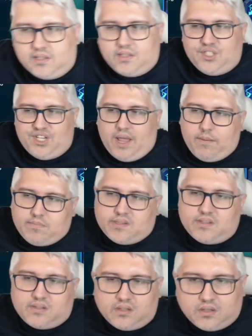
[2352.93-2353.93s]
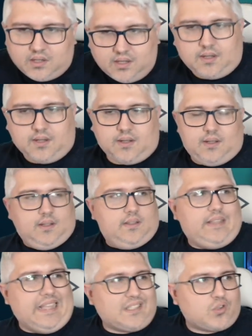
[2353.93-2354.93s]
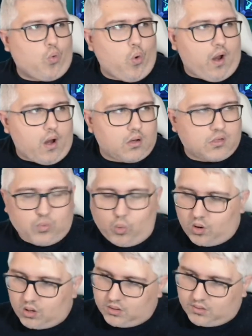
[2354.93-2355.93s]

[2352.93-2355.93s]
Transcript: gems, the squares were